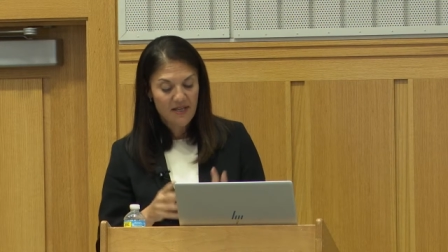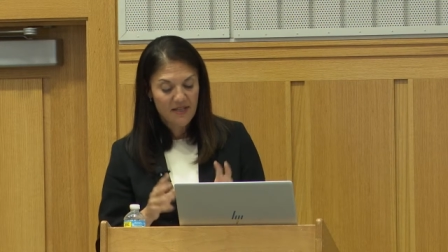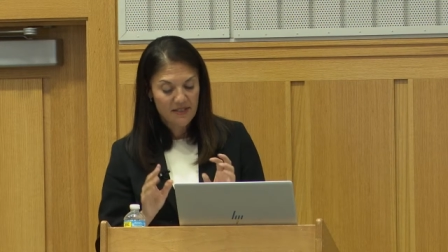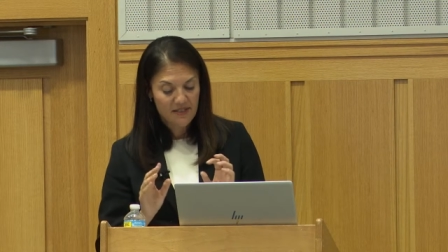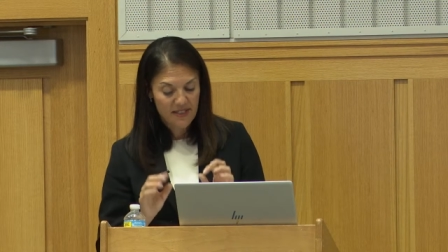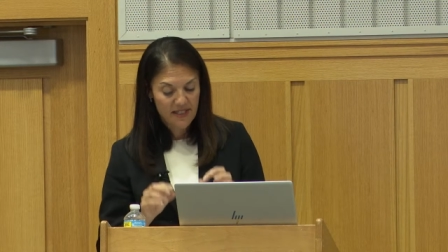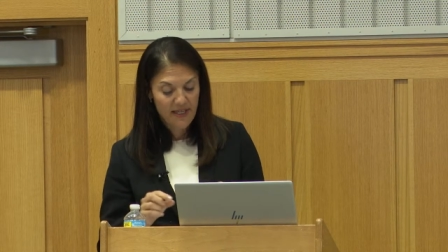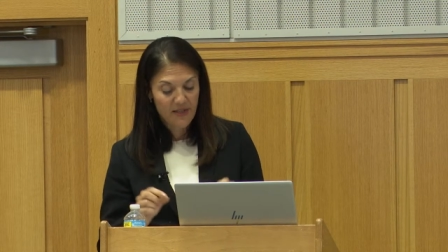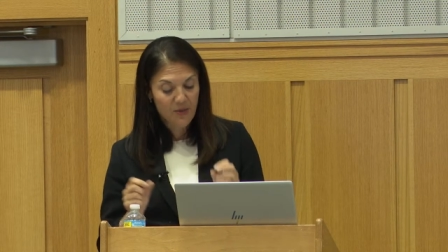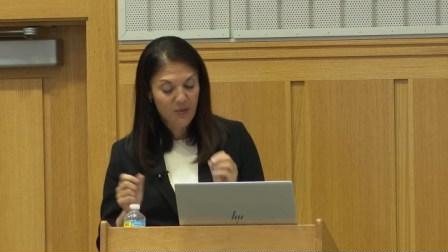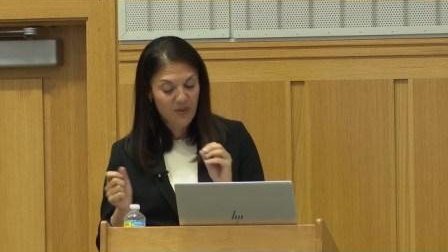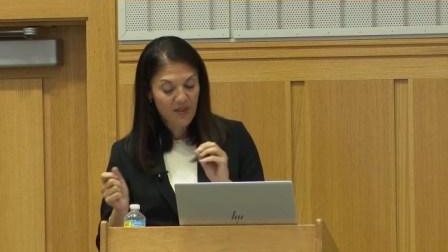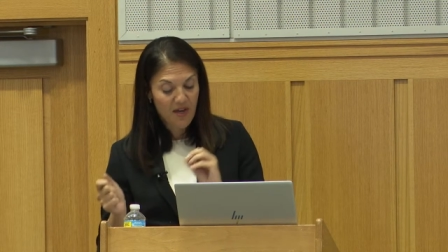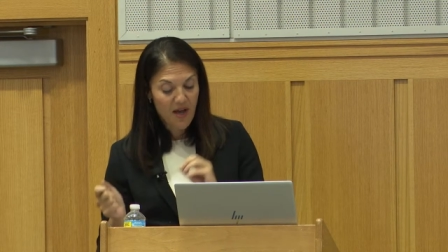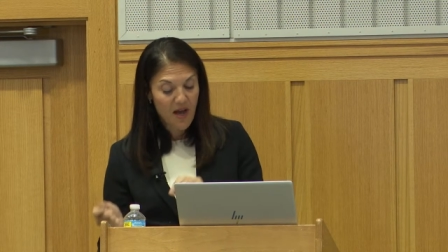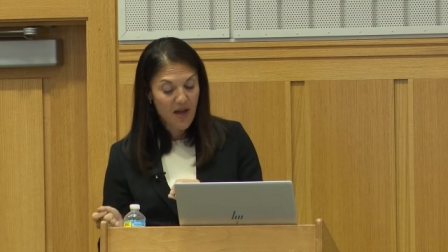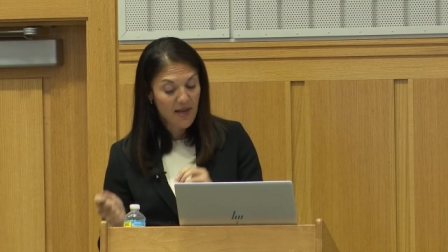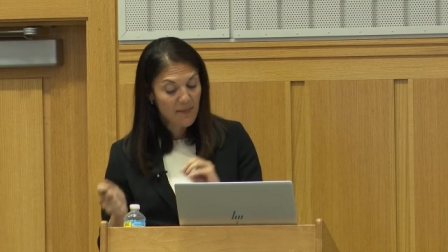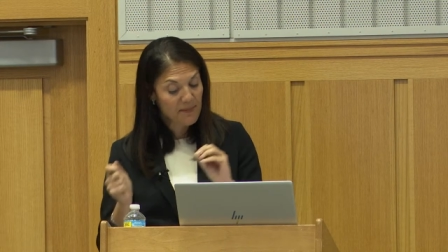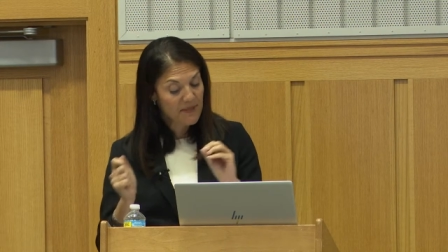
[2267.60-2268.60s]
together with
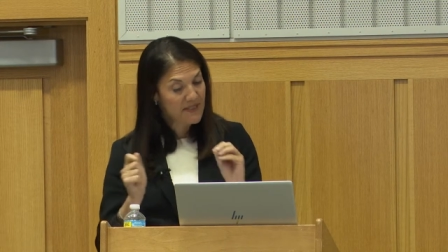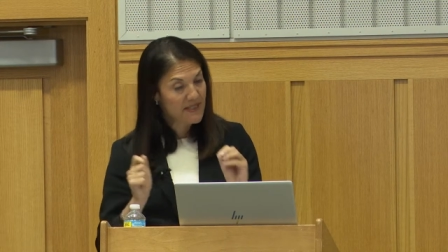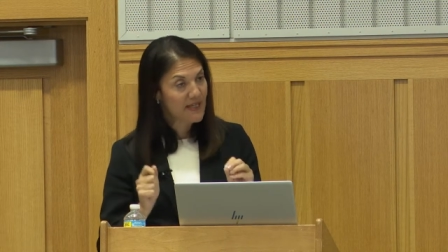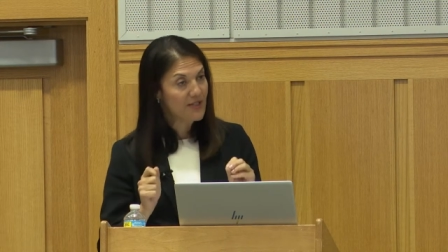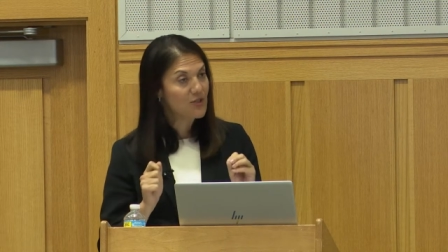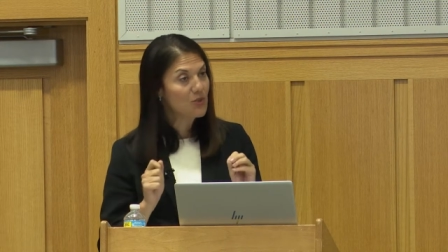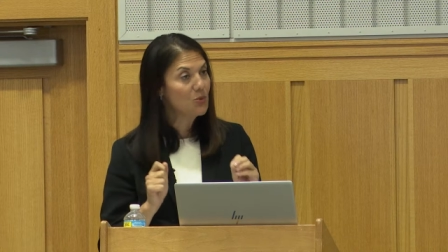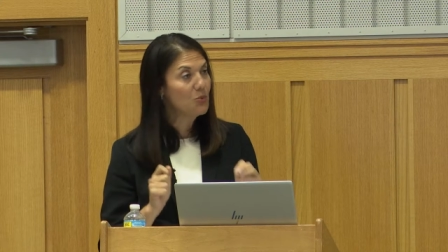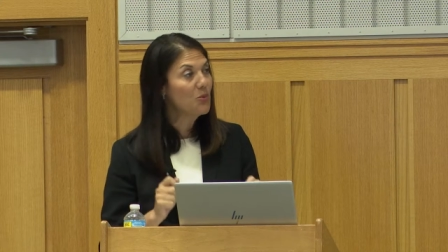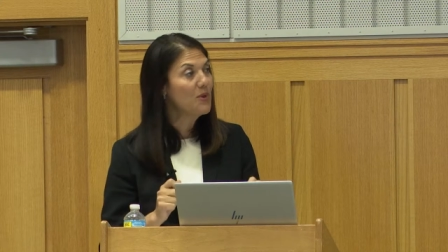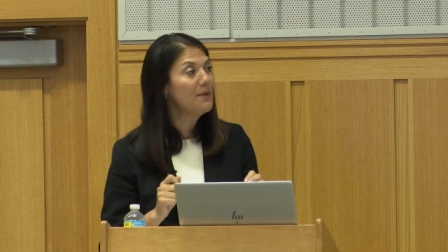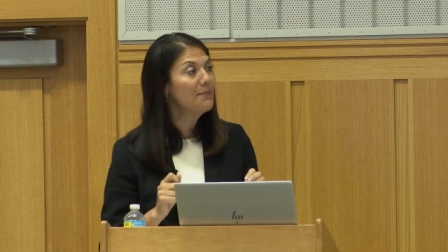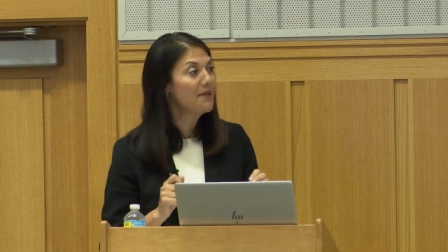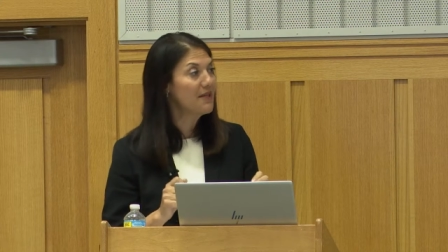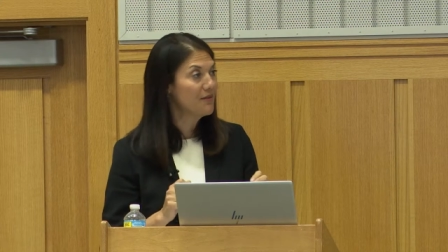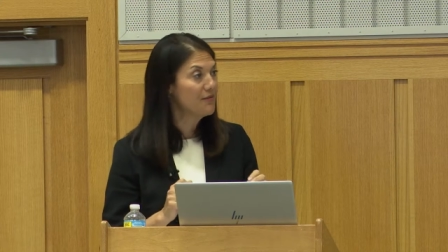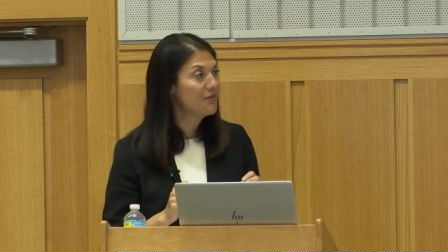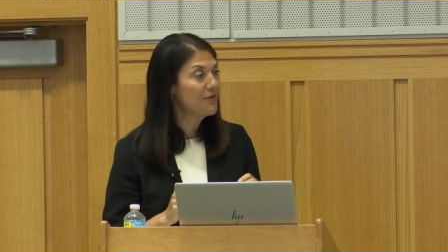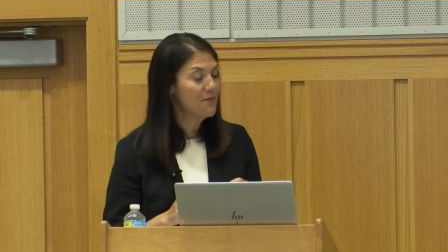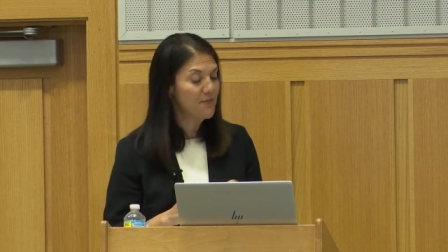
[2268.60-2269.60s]
high potential
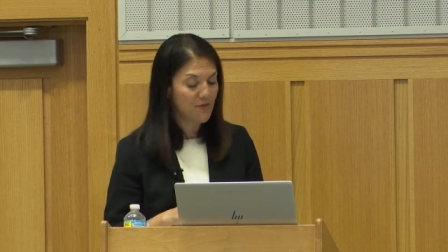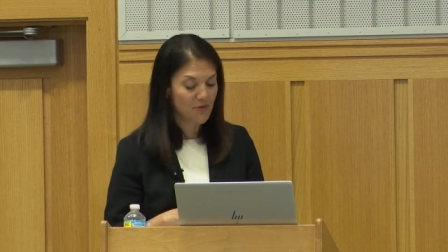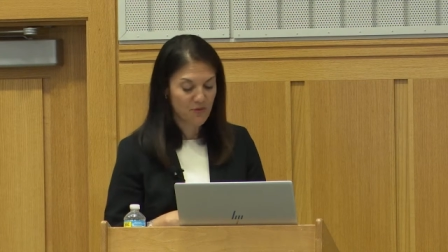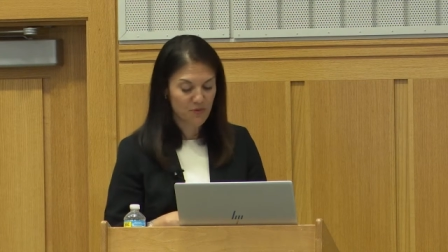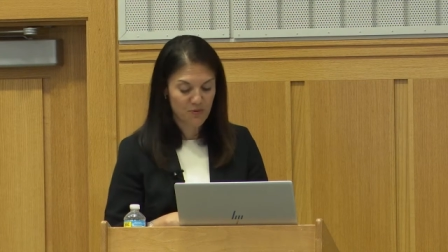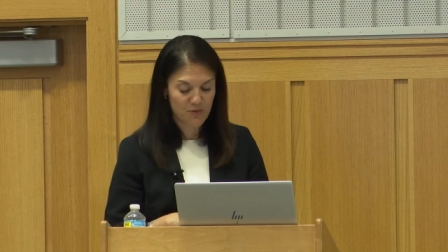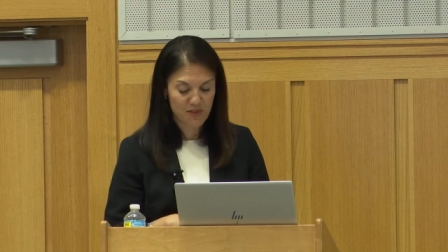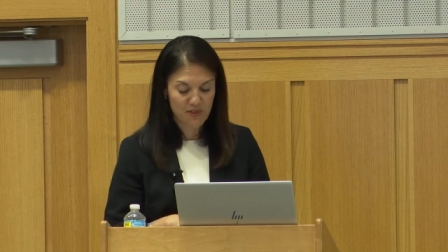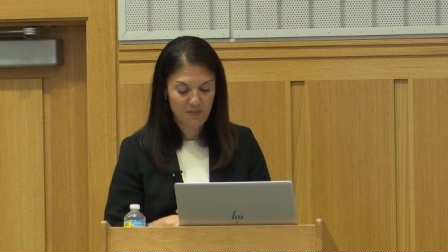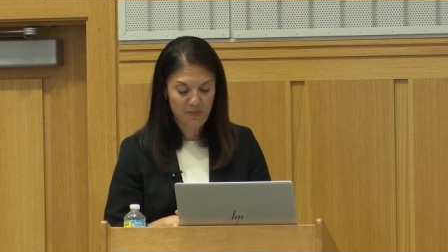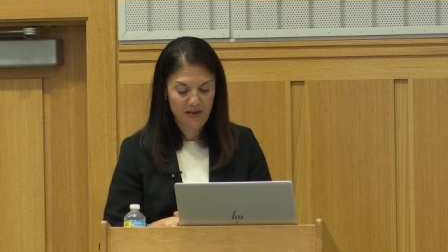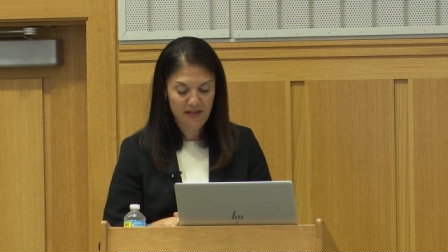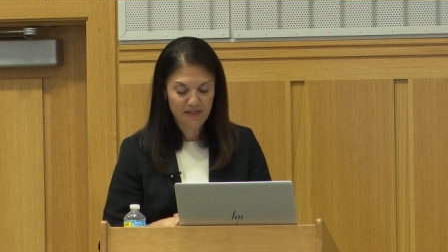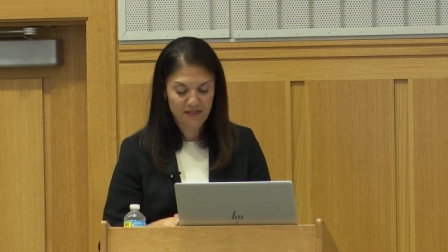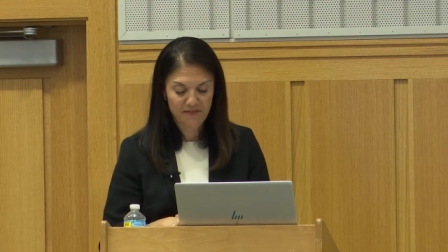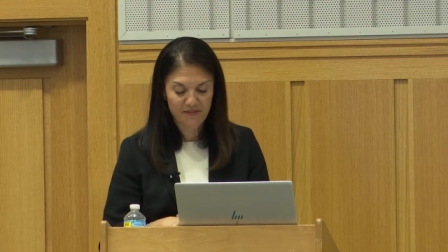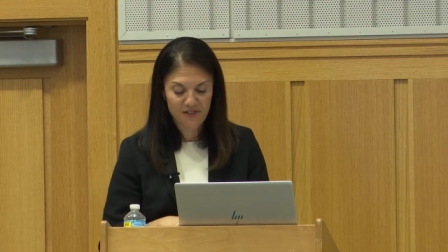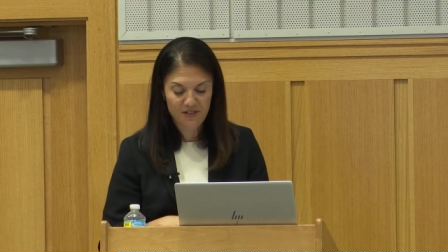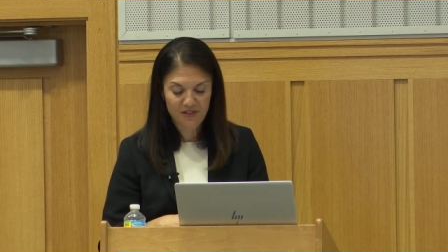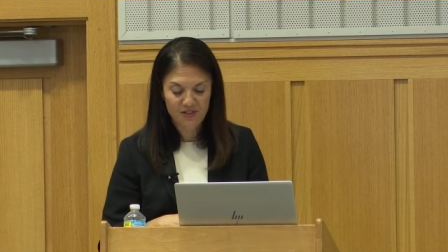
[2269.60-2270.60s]
women from those
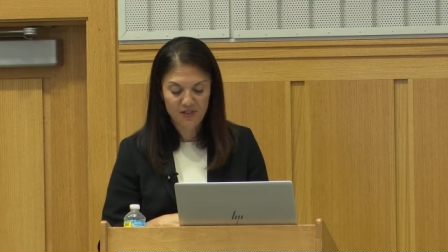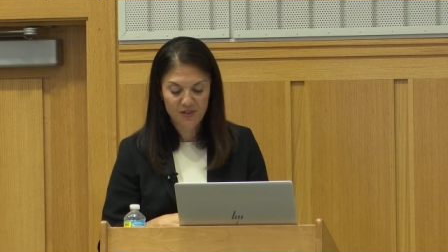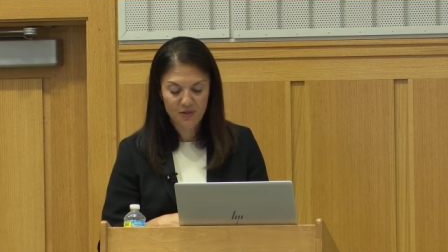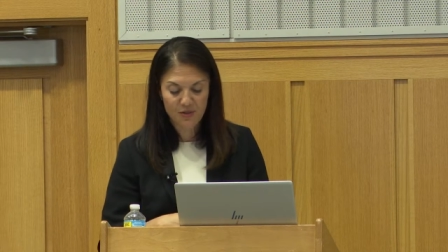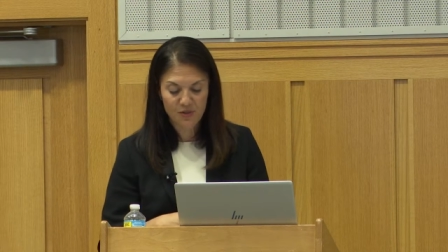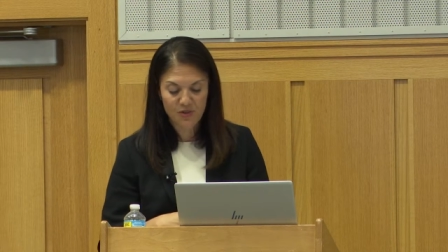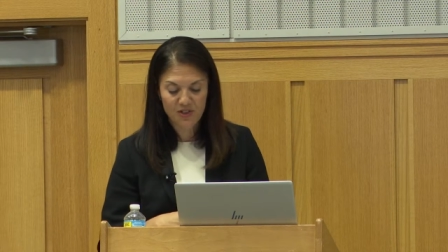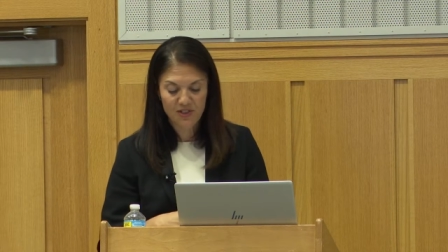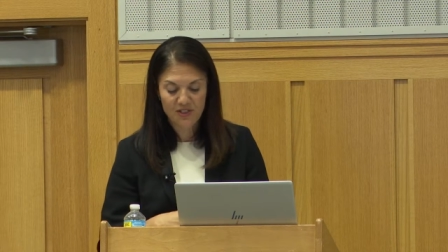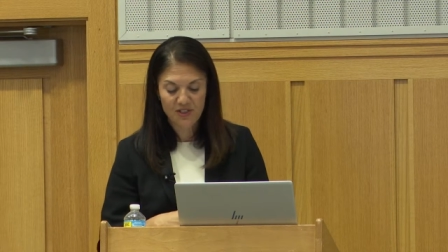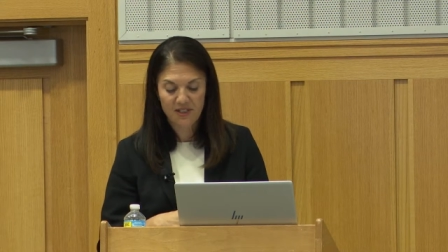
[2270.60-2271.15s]
respective institutions